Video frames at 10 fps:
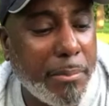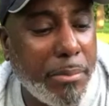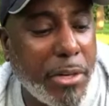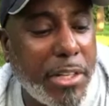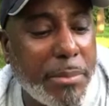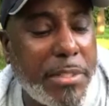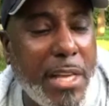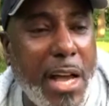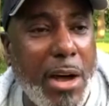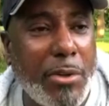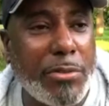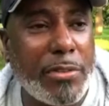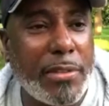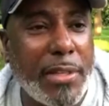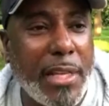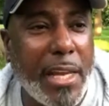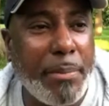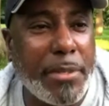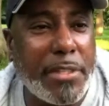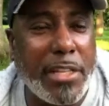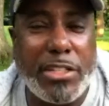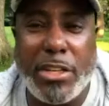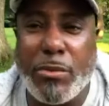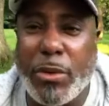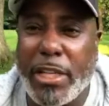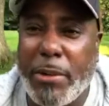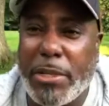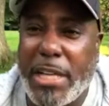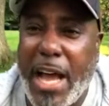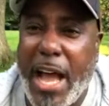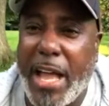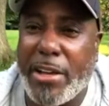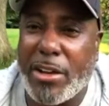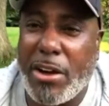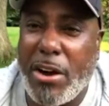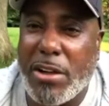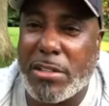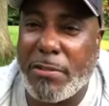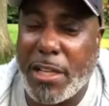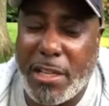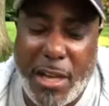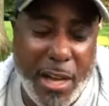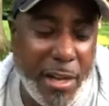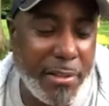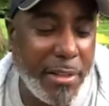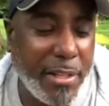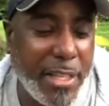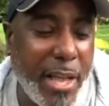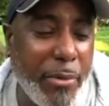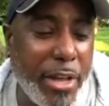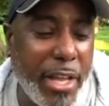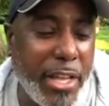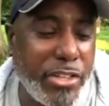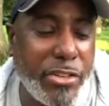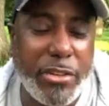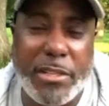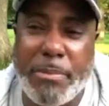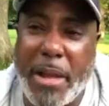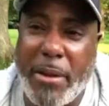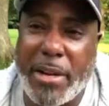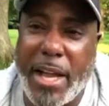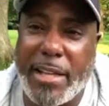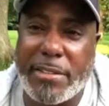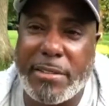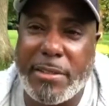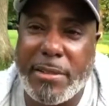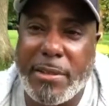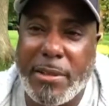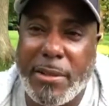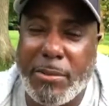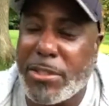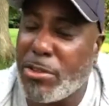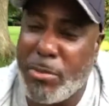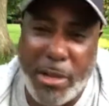put themselves in a position where they would die in the cause of Allah, they would enter into paradise with so